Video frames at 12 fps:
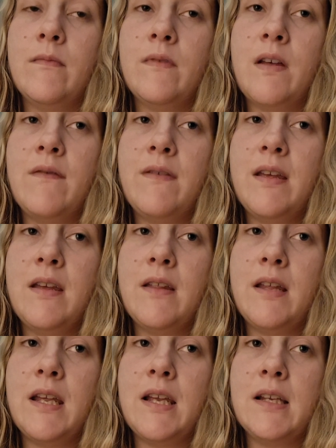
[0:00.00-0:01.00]
love
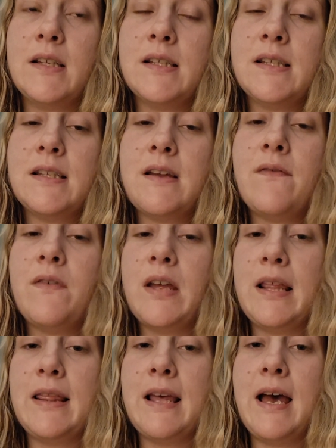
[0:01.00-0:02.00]
healings, stuff
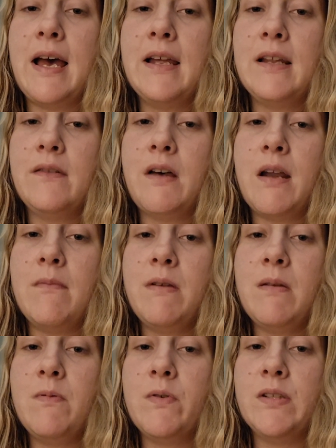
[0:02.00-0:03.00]
like that. A lot of
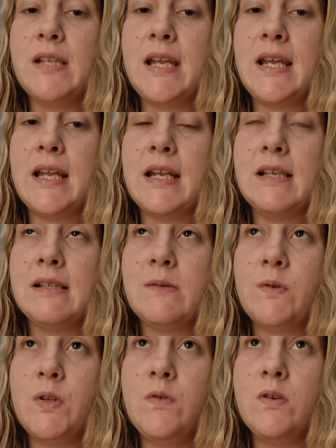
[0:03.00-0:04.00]
people take it as,
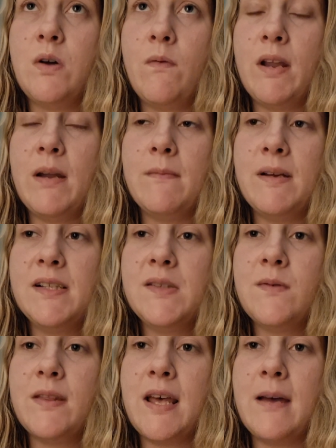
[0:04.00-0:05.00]
well, you don't want to mess
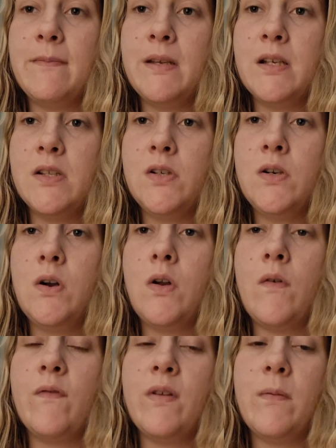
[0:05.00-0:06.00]
with that because you don't
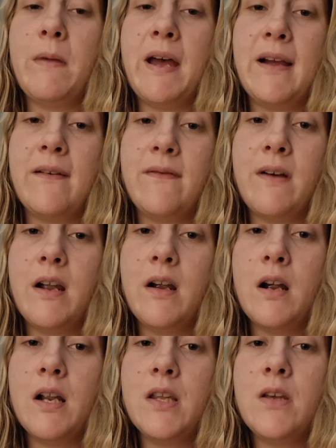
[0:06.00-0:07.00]
know if it'll
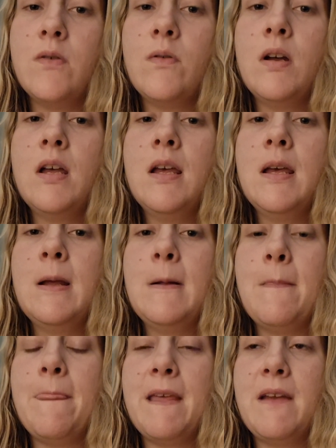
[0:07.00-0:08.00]
backfire on you.
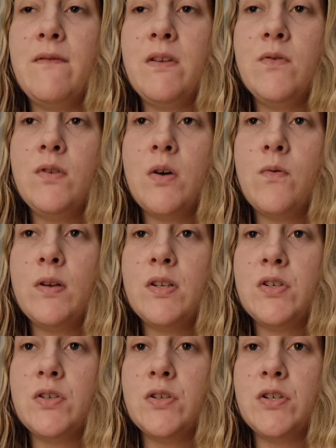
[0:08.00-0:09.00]
If you know
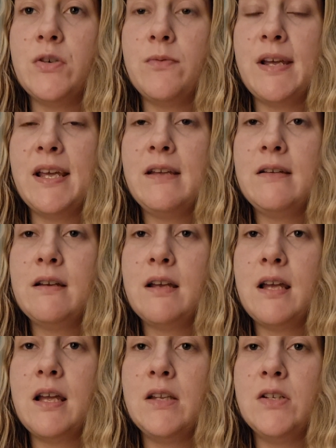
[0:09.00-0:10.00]
what you're doing
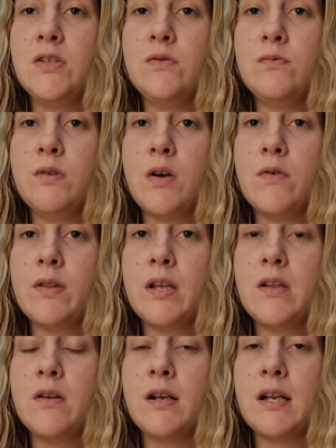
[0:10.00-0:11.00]
and you know
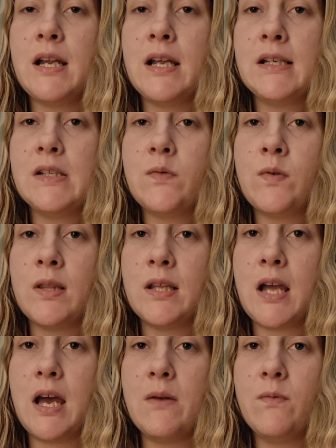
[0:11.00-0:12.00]
that you're connecting with
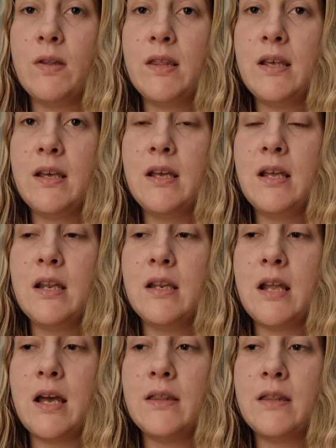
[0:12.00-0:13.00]
God with it and
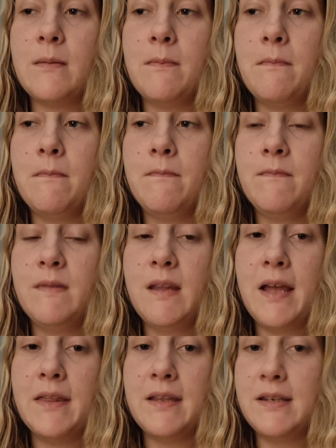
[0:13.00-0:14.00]
not
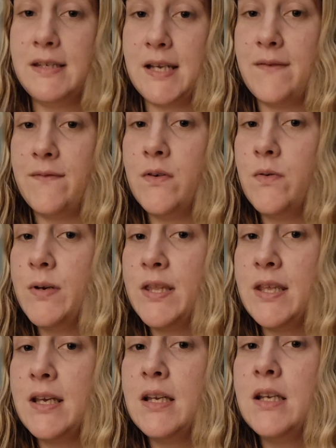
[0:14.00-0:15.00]
the devil
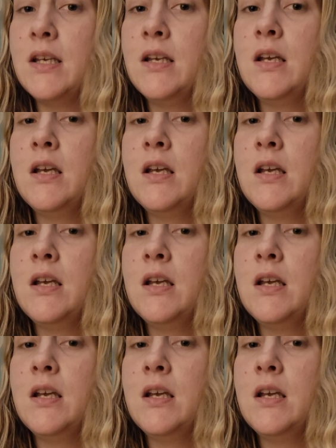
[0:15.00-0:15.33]
with it,